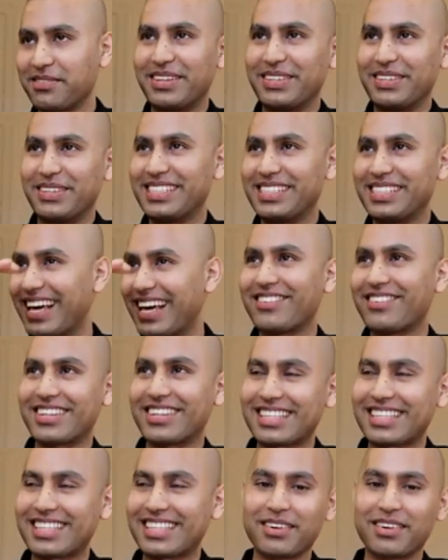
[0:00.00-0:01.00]
that was
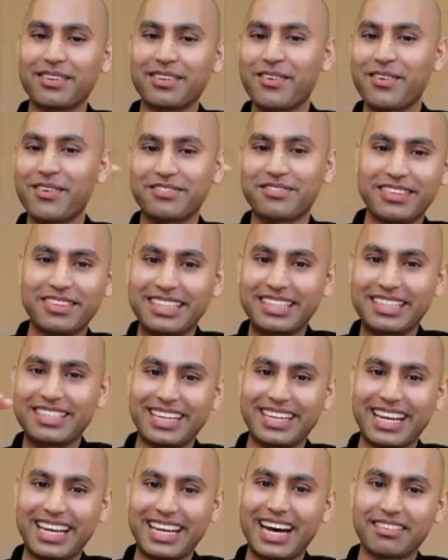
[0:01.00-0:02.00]
level 1, filtering
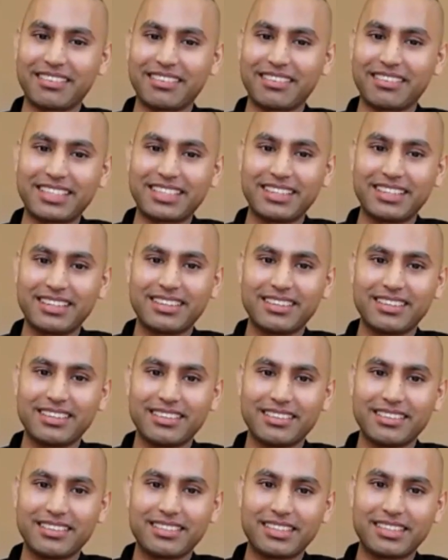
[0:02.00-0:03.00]
out
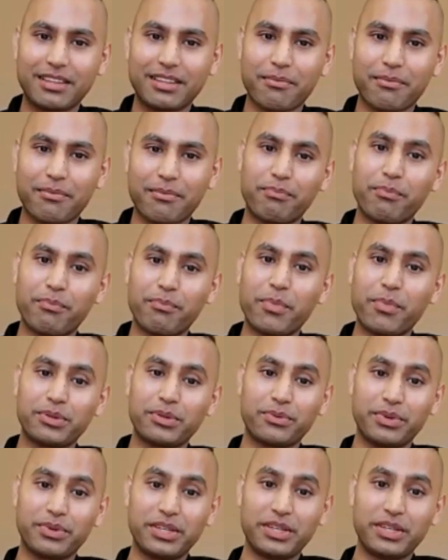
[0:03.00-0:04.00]
the most
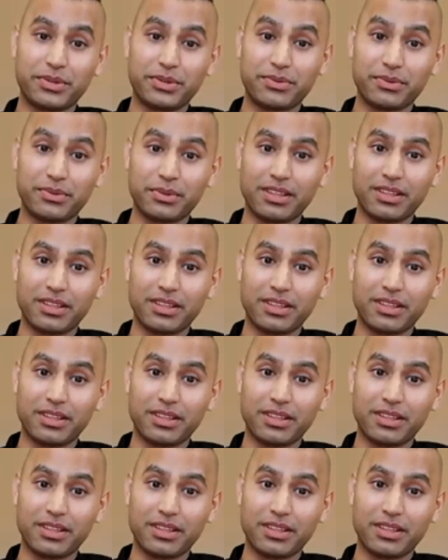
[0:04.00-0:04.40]
resourceful.